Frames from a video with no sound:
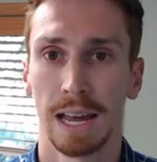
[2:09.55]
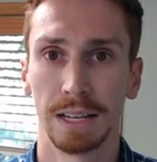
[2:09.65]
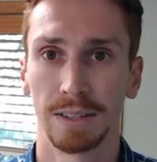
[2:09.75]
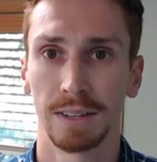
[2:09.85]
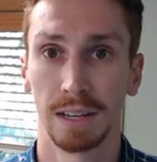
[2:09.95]

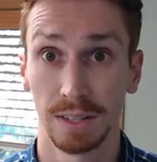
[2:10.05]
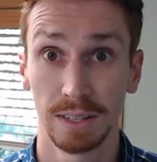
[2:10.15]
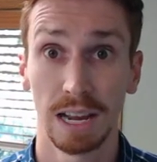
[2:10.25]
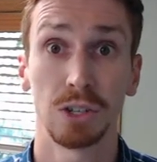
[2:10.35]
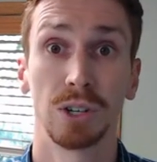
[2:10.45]
It's
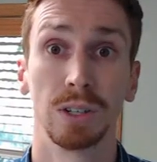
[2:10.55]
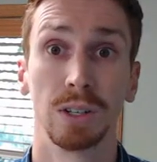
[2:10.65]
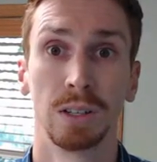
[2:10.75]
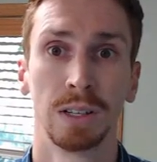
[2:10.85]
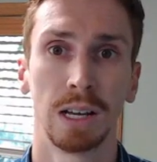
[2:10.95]

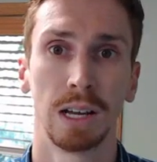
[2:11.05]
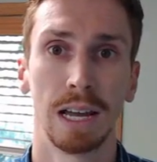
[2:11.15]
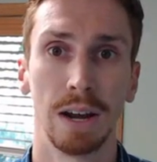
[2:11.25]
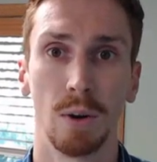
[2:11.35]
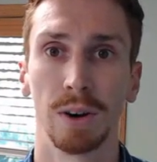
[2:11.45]
essential
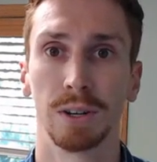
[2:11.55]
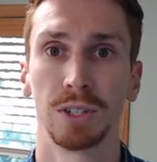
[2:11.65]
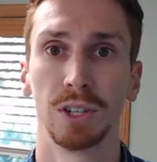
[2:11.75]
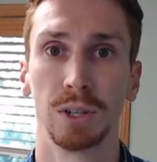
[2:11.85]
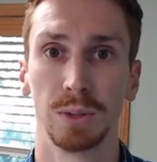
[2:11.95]
in
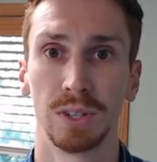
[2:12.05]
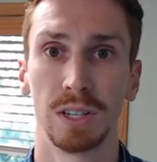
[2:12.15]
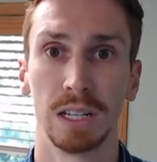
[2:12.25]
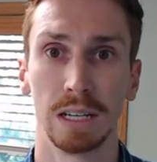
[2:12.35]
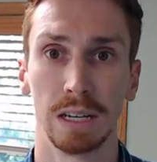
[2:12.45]
order to
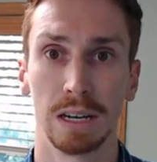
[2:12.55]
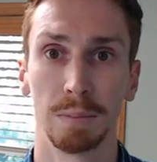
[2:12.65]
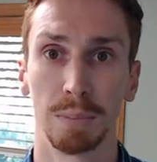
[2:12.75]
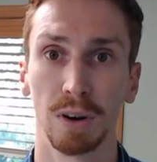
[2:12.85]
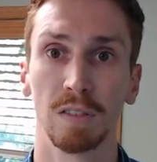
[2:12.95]
see
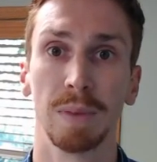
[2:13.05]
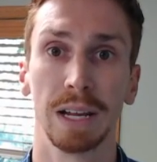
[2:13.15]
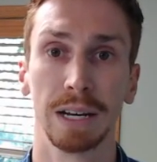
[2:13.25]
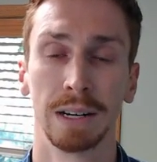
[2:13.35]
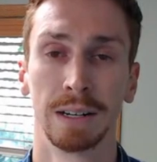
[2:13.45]

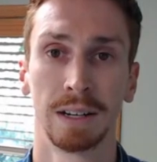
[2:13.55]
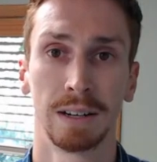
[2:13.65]
improvement